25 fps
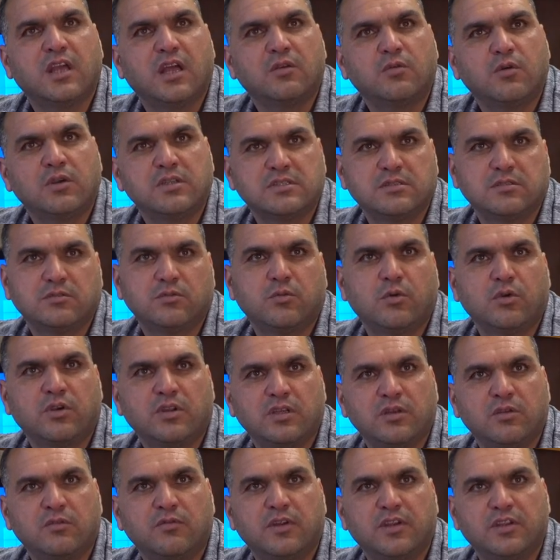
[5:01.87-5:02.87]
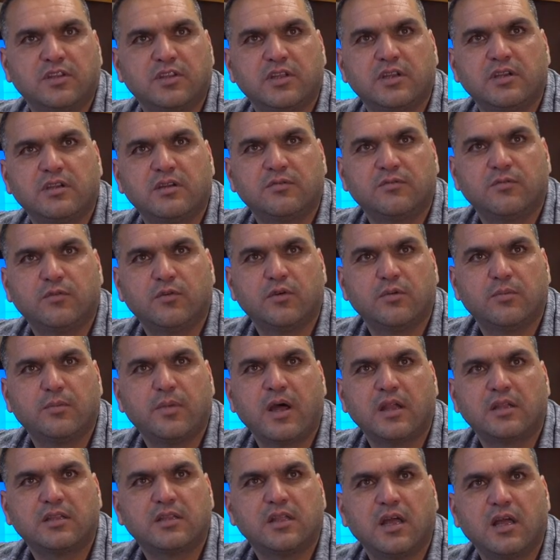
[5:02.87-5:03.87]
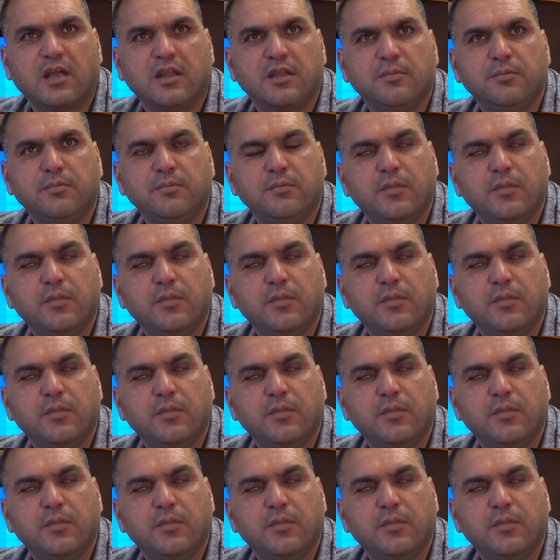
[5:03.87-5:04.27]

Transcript: I was working over there for part time.